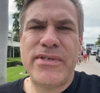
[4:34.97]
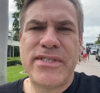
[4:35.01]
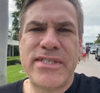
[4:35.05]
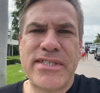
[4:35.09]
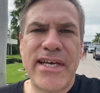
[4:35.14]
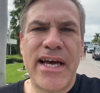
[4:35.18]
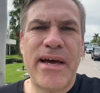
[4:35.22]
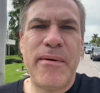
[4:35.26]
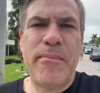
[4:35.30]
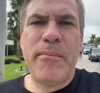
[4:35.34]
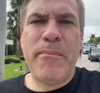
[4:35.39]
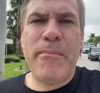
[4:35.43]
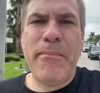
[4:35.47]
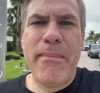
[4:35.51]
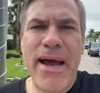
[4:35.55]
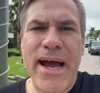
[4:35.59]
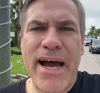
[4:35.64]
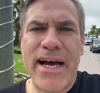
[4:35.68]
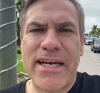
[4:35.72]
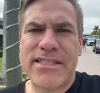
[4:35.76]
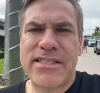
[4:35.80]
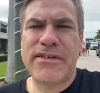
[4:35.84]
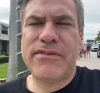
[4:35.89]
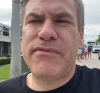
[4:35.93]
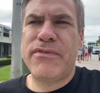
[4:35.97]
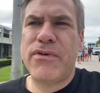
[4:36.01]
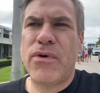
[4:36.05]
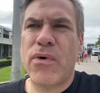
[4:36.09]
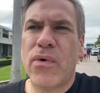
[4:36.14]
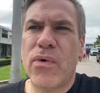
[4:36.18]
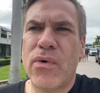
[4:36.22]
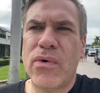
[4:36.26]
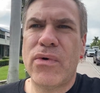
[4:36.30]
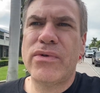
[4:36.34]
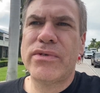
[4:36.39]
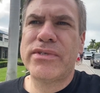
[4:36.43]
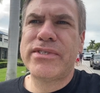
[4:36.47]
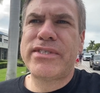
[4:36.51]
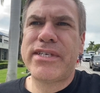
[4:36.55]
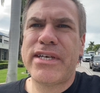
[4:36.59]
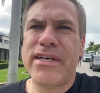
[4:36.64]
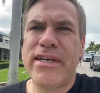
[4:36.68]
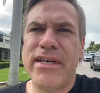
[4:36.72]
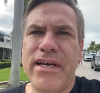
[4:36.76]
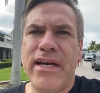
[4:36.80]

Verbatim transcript: set massive goals,